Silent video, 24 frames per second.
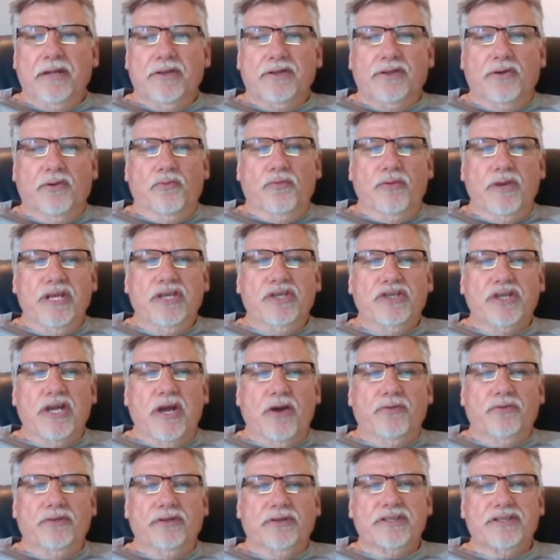to reach
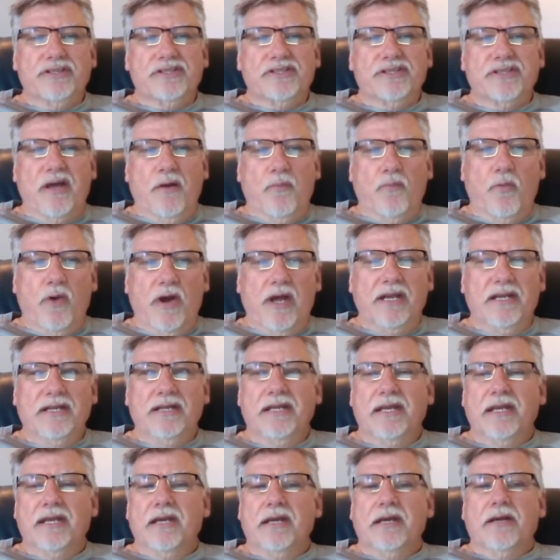out to someone,
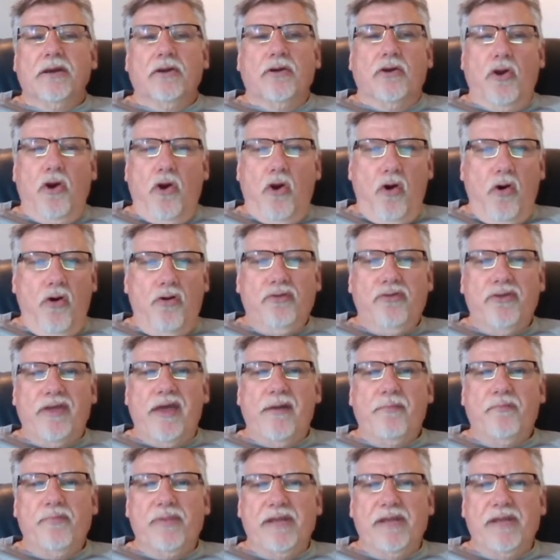call them,